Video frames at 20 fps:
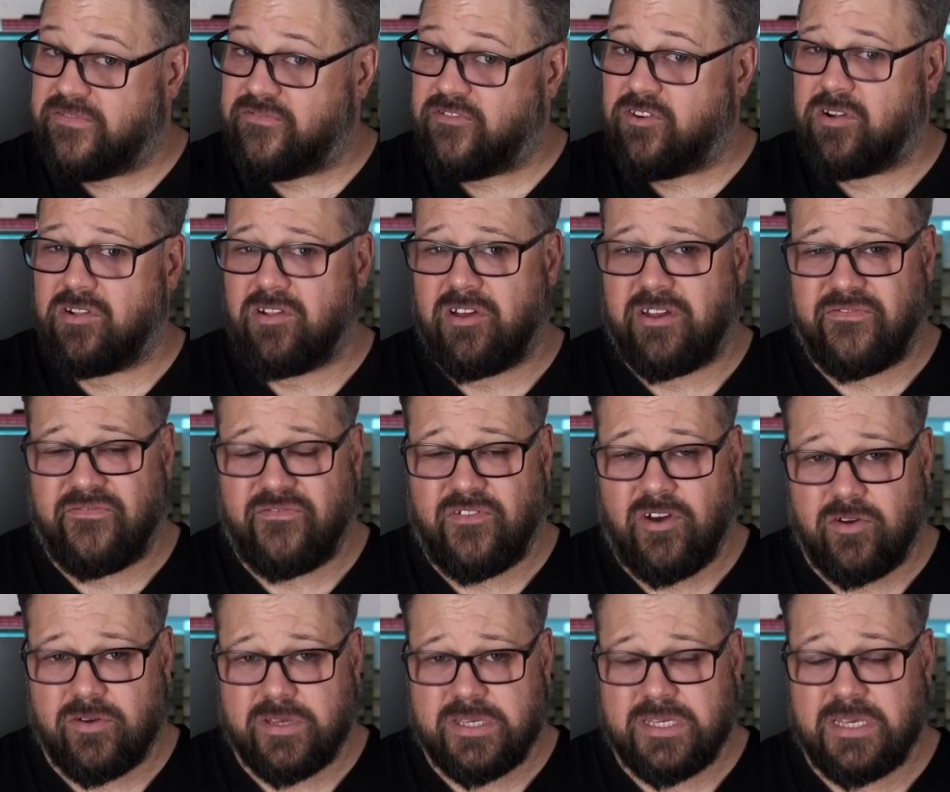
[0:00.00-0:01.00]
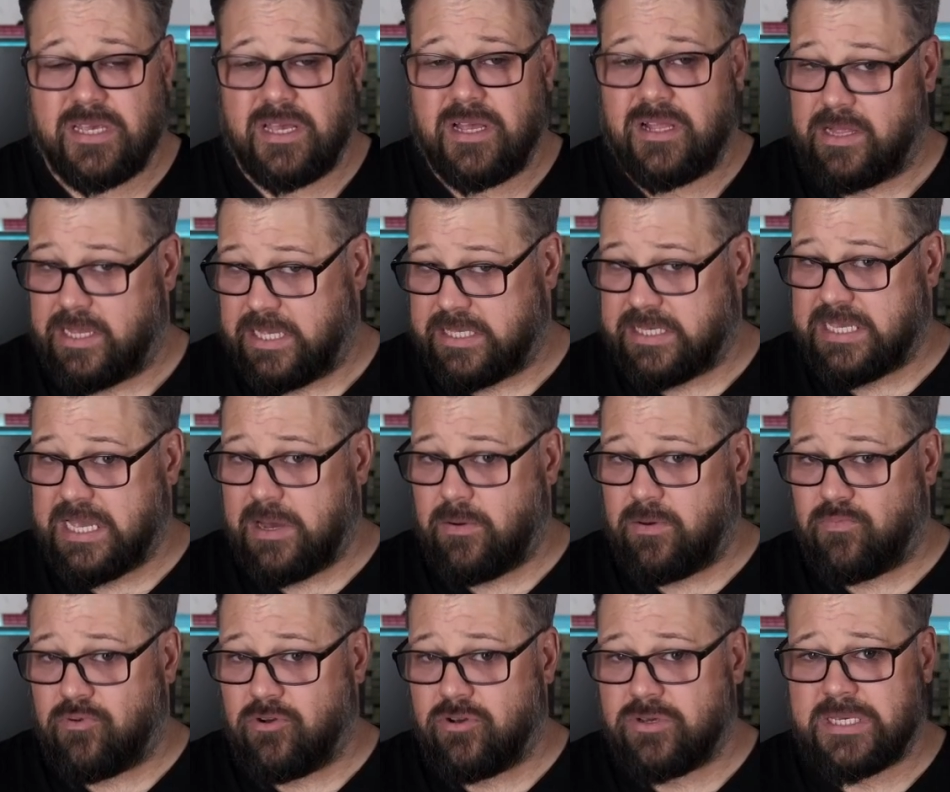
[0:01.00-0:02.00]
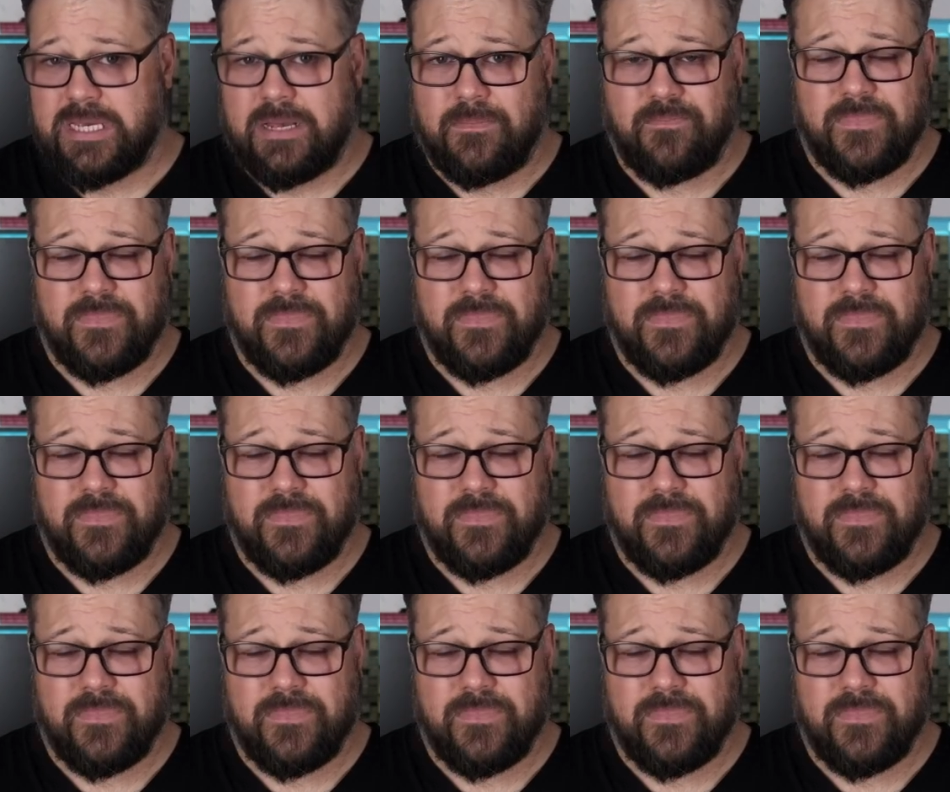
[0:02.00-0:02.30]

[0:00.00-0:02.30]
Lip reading: for a lot of folks. Let's start with Prusa.